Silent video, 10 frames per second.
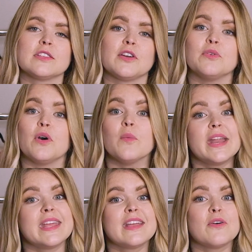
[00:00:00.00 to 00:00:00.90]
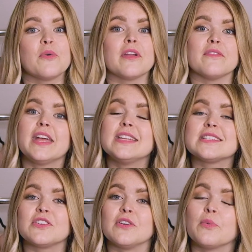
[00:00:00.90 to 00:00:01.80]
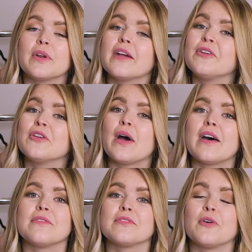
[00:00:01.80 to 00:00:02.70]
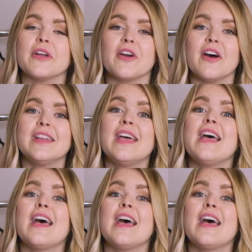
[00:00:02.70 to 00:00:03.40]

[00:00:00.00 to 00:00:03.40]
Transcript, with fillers: to go to a wedding or an event or whatever you have going on.